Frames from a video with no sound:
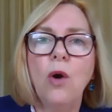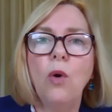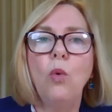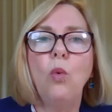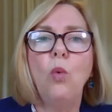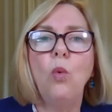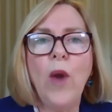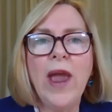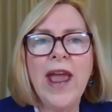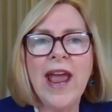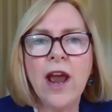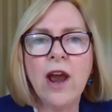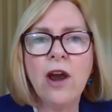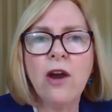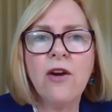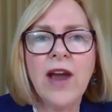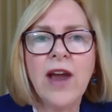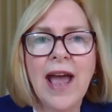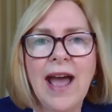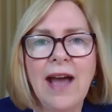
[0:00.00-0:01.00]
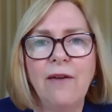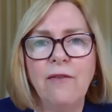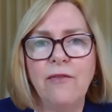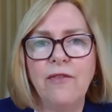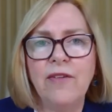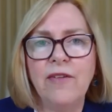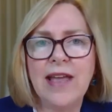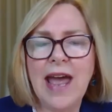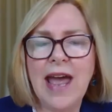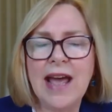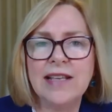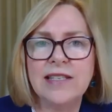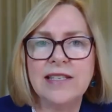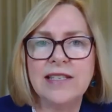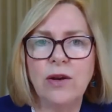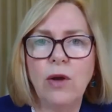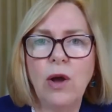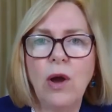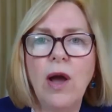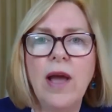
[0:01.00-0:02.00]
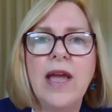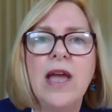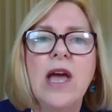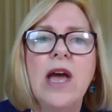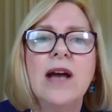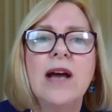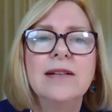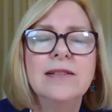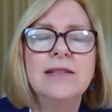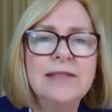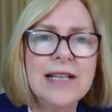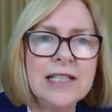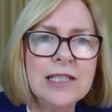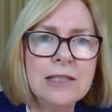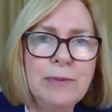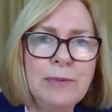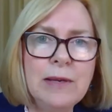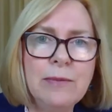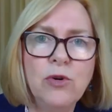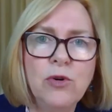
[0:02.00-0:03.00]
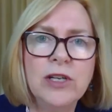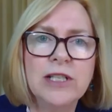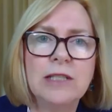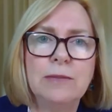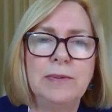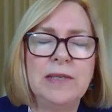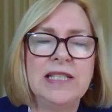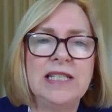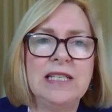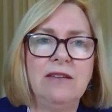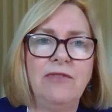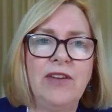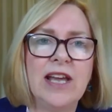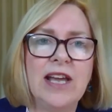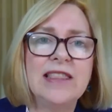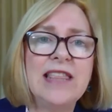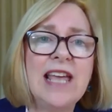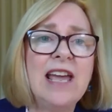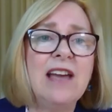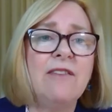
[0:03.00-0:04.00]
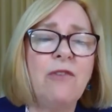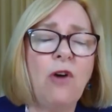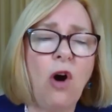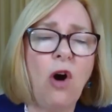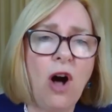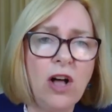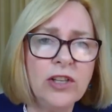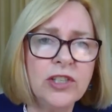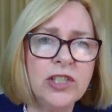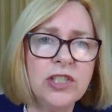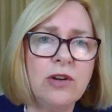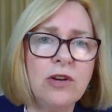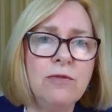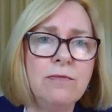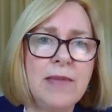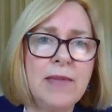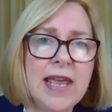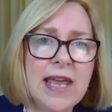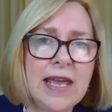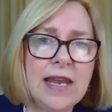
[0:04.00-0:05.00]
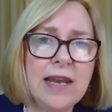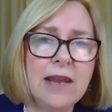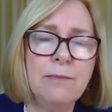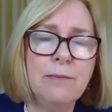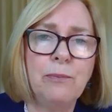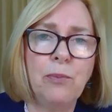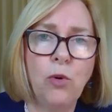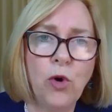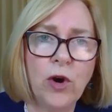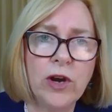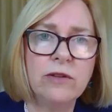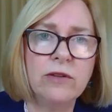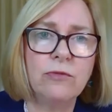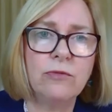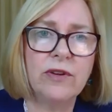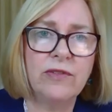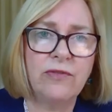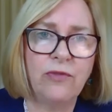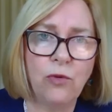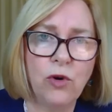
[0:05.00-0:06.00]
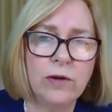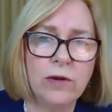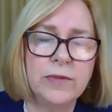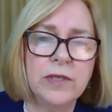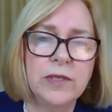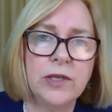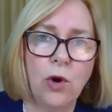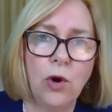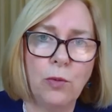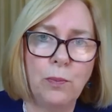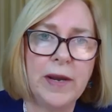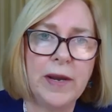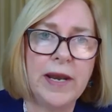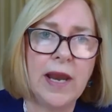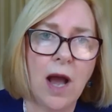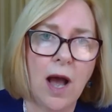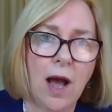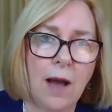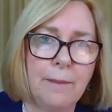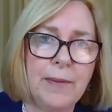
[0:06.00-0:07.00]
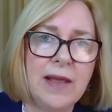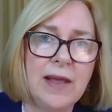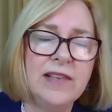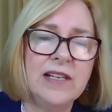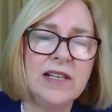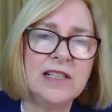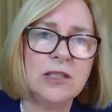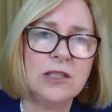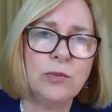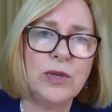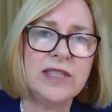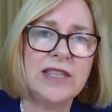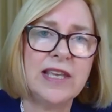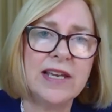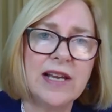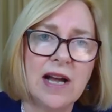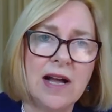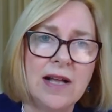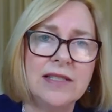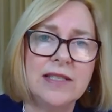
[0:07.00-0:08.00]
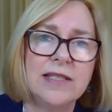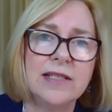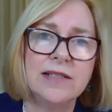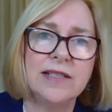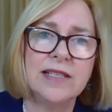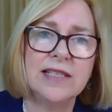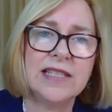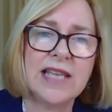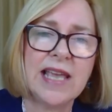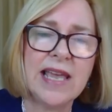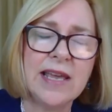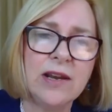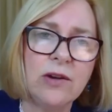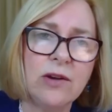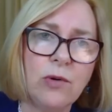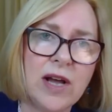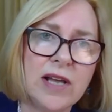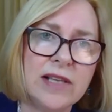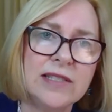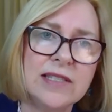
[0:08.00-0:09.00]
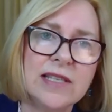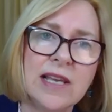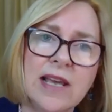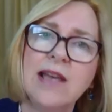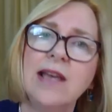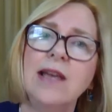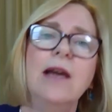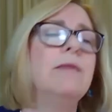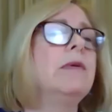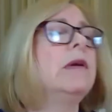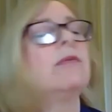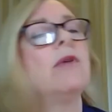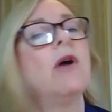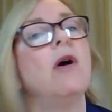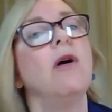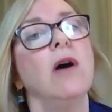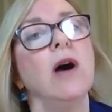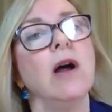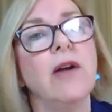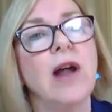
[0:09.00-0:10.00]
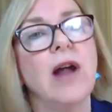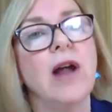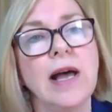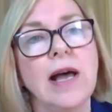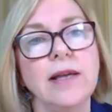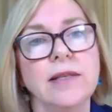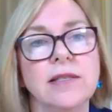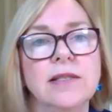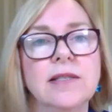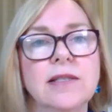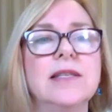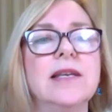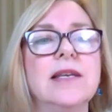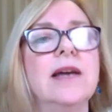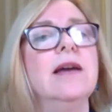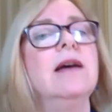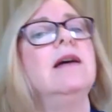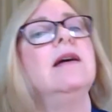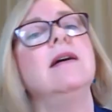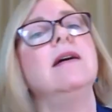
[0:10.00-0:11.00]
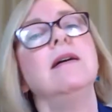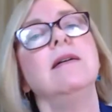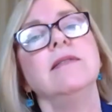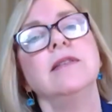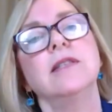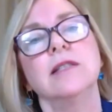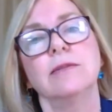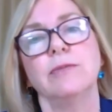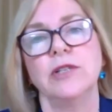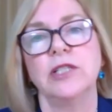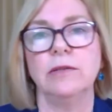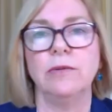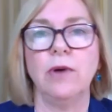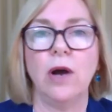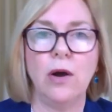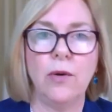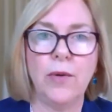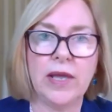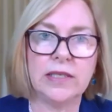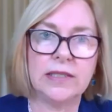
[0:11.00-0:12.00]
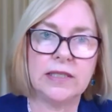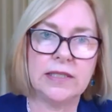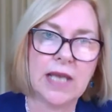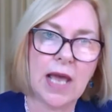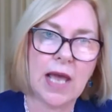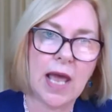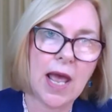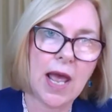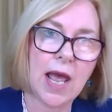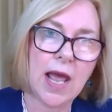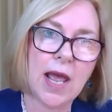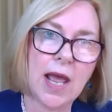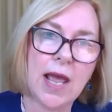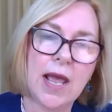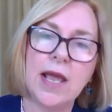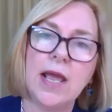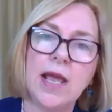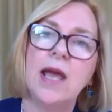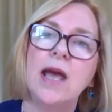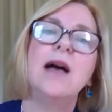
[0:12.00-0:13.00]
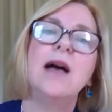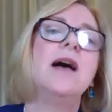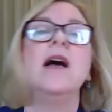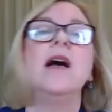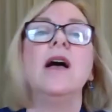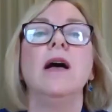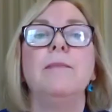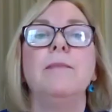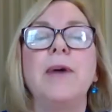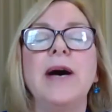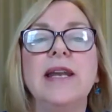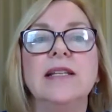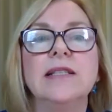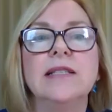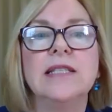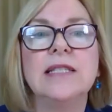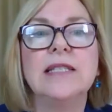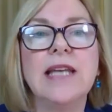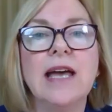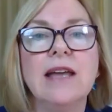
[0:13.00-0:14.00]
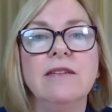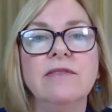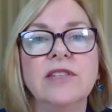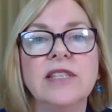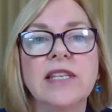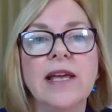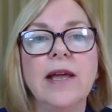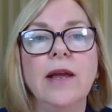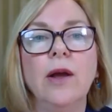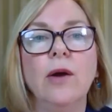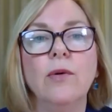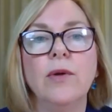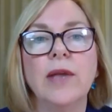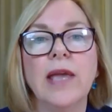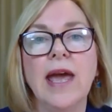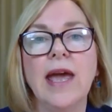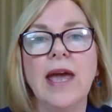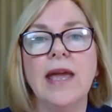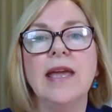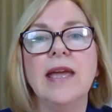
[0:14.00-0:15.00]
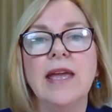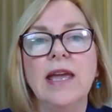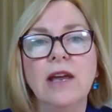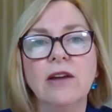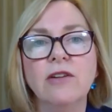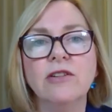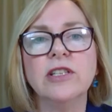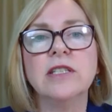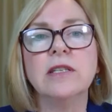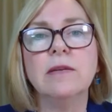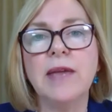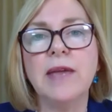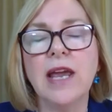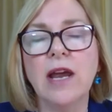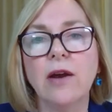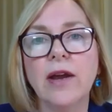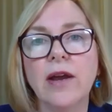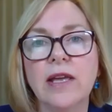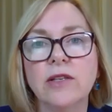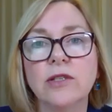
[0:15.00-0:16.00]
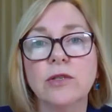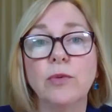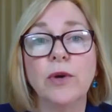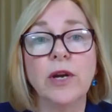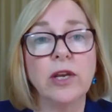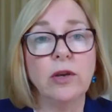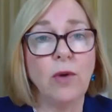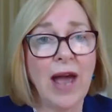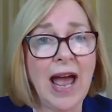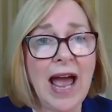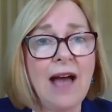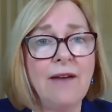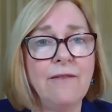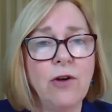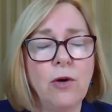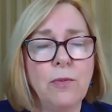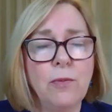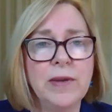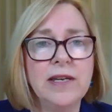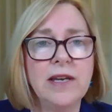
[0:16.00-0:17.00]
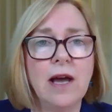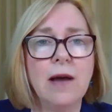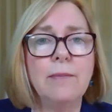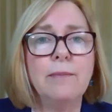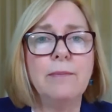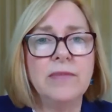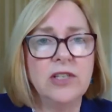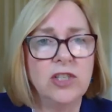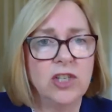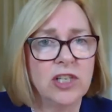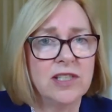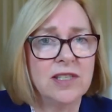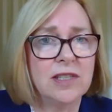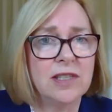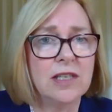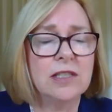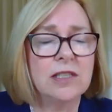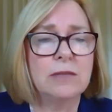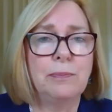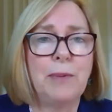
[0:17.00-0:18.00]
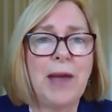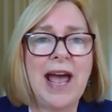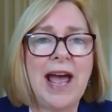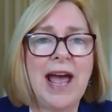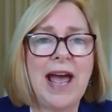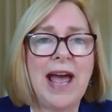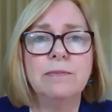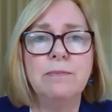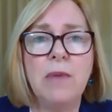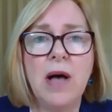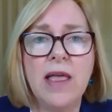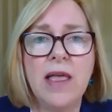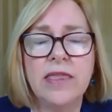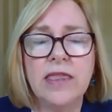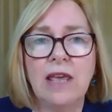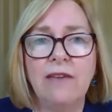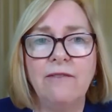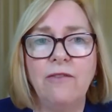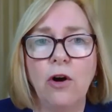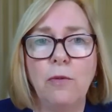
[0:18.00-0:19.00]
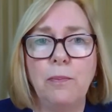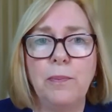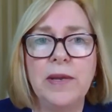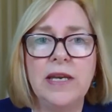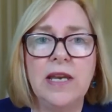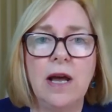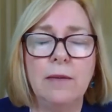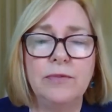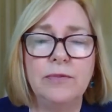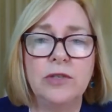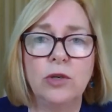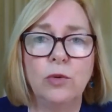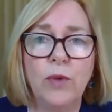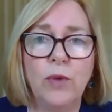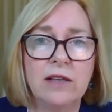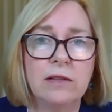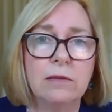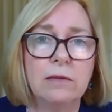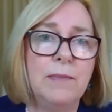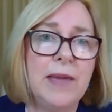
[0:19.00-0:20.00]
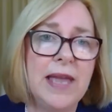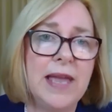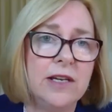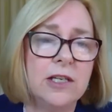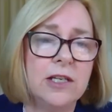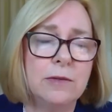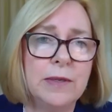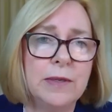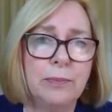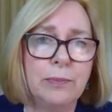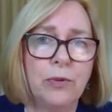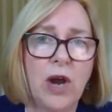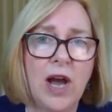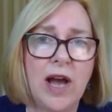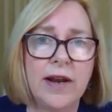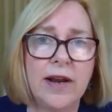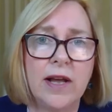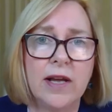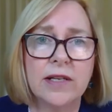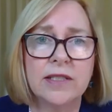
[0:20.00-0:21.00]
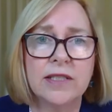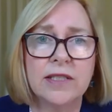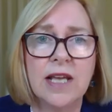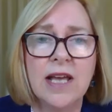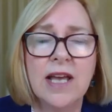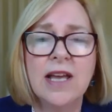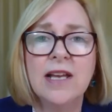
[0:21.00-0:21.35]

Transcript: Where have has it? Let's be more specific. They have also made important reforms in opening up. And this is what they constantly say to us. And we roll our eyes and say, oh, this is what you always say. But instead of saying, okay, here's some areas where you have opened up just this past month, they've opened up to wealth management products.